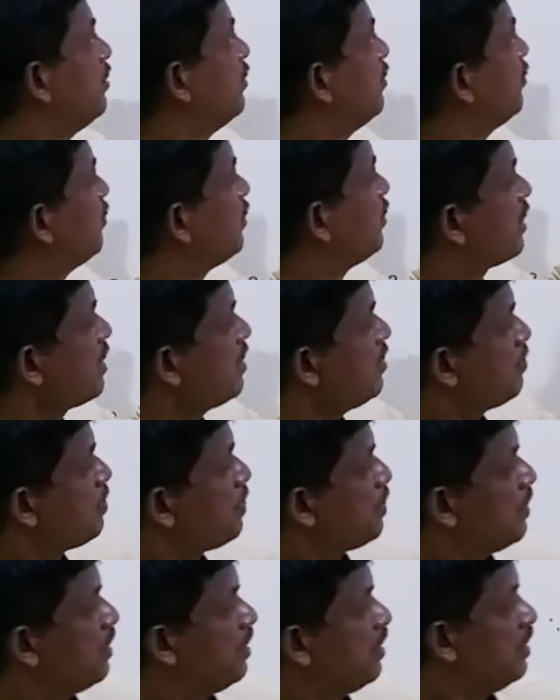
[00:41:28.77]
Okay.
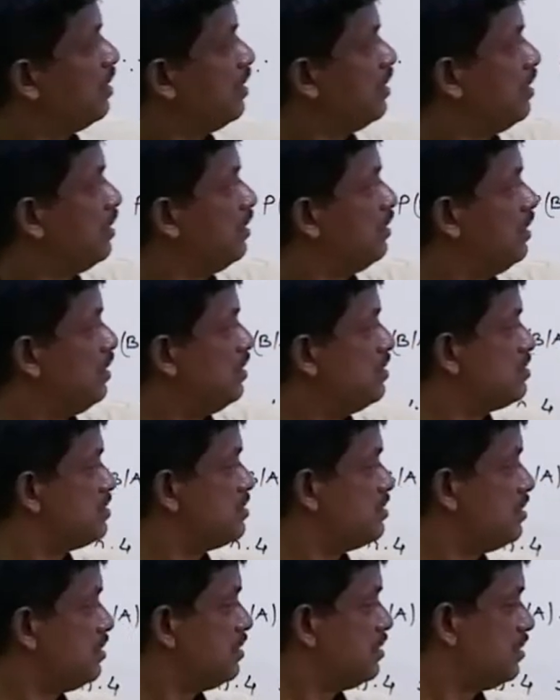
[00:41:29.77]
This